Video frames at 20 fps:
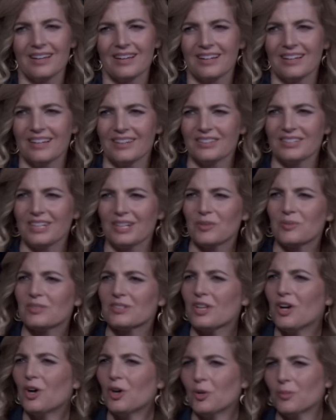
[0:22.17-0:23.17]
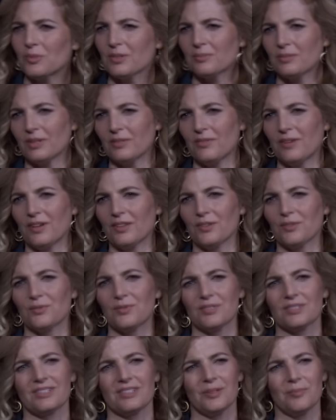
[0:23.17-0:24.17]
Caltech was home to my father
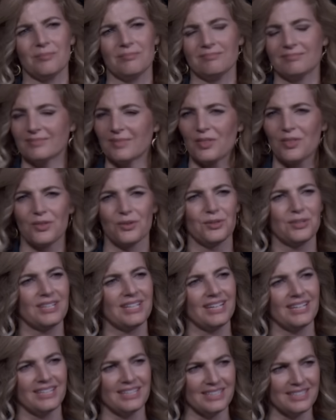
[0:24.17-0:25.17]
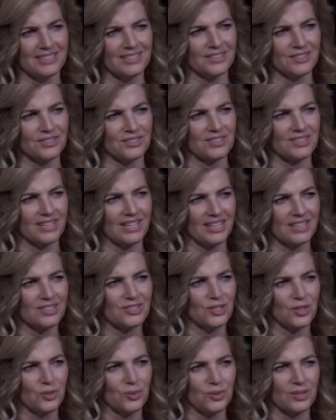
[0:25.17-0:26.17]
for some 38 years, and
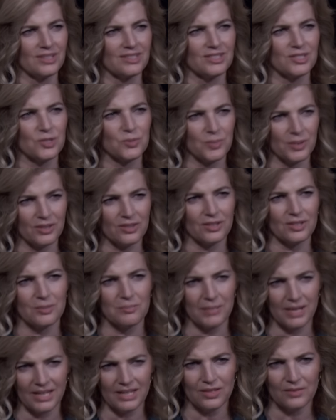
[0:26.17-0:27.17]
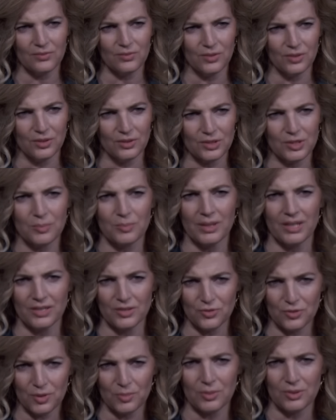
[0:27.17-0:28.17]
so it's especially meaningful to pay
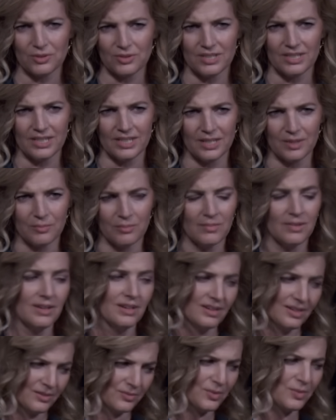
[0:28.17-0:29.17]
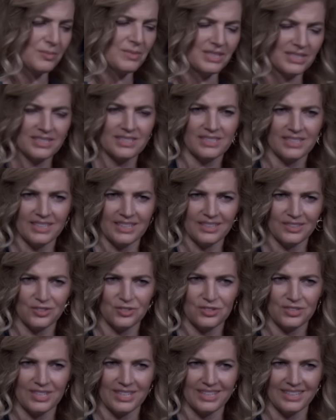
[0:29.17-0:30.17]
tribute to him from this
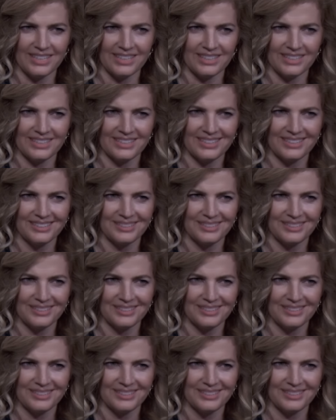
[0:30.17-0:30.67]
stage tonight.